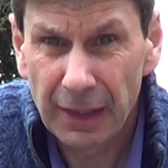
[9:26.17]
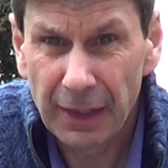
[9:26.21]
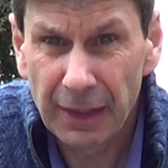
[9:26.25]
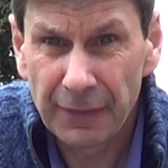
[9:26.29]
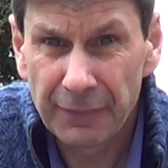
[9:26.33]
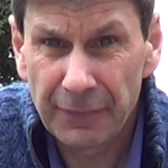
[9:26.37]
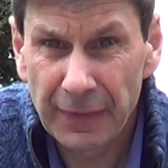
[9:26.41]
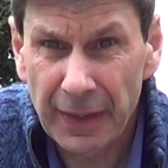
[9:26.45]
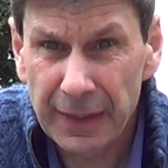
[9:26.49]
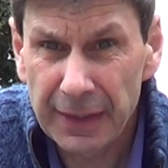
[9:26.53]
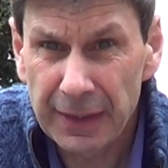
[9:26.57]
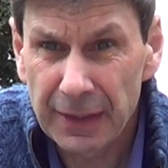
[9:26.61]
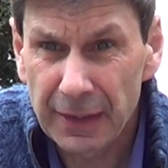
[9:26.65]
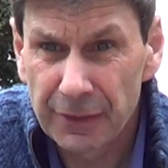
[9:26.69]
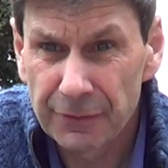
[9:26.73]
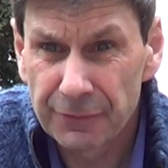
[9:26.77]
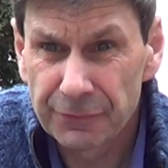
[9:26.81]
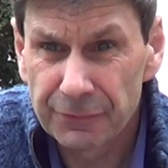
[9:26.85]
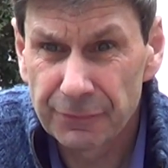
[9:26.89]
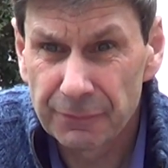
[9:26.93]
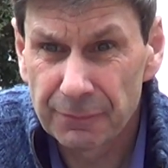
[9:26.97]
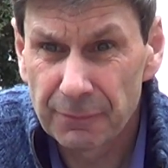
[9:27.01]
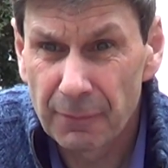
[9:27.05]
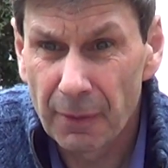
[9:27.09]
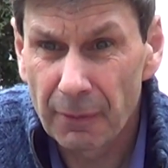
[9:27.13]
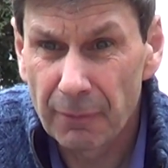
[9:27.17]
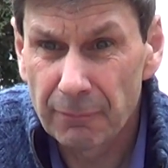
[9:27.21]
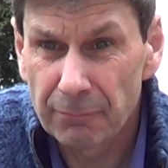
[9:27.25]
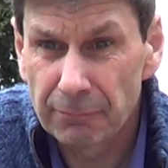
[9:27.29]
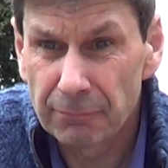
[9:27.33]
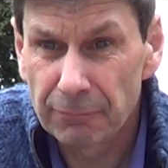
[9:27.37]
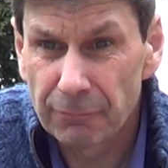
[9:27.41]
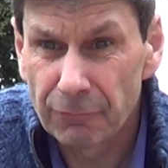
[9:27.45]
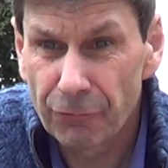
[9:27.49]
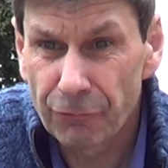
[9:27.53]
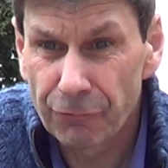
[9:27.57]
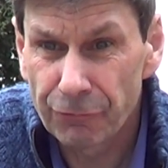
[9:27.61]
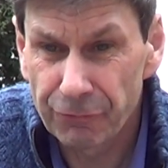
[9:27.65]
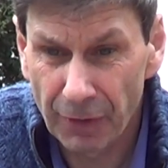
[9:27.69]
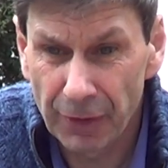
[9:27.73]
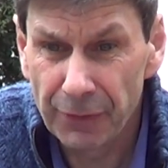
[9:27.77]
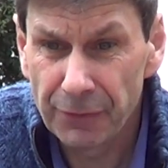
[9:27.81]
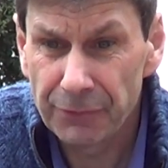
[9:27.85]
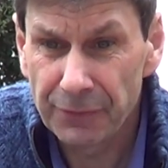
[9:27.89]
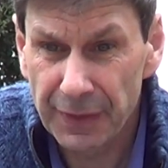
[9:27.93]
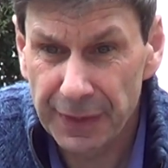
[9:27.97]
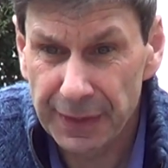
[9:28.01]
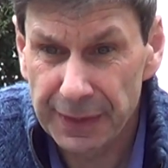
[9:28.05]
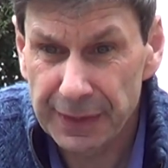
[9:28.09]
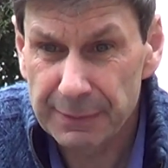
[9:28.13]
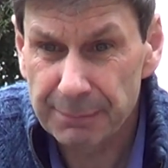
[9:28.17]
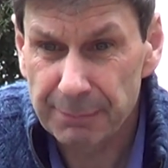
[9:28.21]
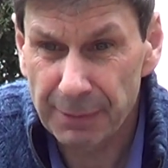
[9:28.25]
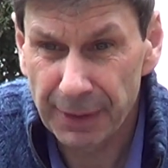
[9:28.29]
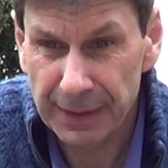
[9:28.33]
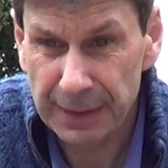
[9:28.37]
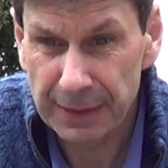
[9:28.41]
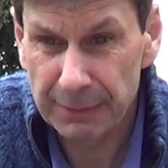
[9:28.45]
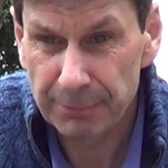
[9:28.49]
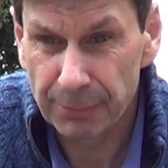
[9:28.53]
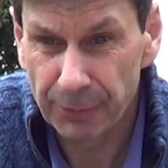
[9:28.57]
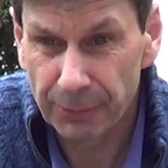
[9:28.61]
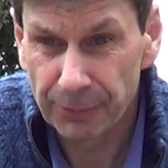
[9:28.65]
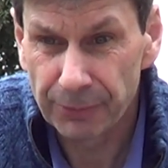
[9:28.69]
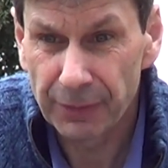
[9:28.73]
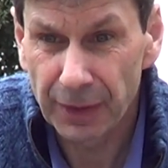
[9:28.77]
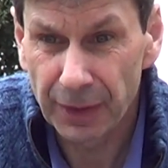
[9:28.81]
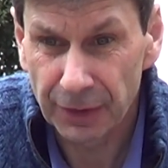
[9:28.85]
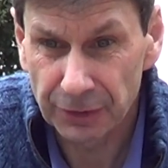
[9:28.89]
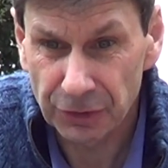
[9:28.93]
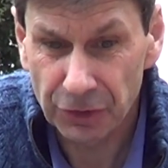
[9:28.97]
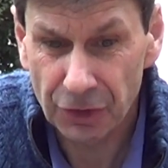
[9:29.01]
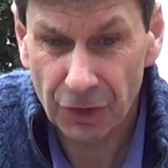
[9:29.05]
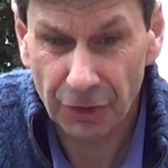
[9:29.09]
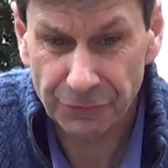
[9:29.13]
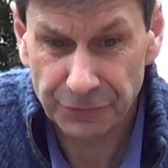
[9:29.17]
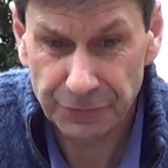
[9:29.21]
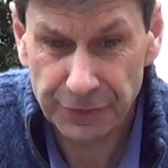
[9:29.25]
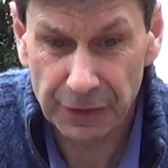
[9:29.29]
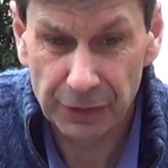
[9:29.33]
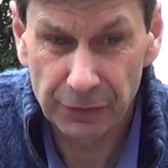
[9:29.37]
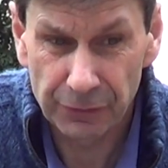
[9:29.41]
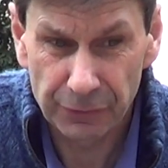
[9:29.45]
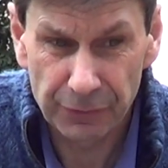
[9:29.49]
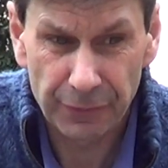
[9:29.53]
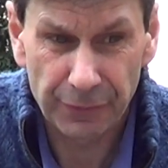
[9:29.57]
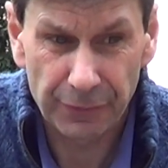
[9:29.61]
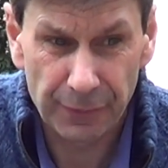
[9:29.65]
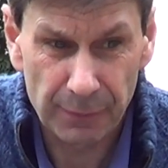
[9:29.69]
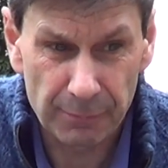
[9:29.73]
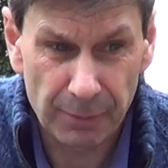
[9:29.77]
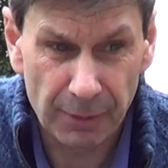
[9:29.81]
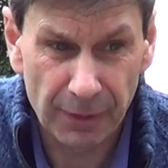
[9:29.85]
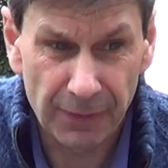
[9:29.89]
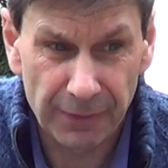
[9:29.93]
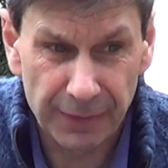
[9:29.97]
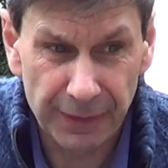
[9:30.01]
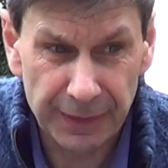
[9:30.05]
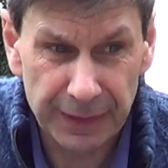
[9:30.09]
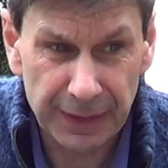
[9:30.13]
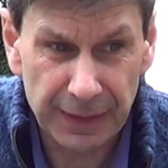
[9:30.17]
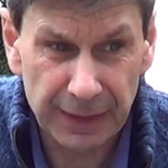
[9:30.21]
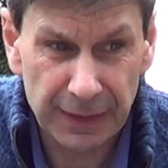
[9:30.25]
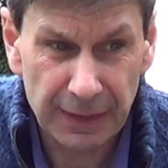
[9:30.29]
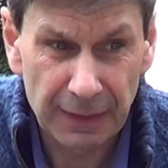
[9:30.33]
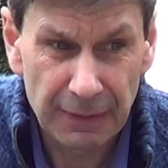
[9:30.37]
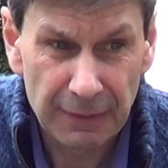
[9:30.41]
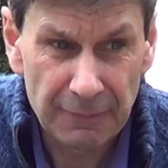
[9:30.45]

and they have phoned these people and gone to look at the bike,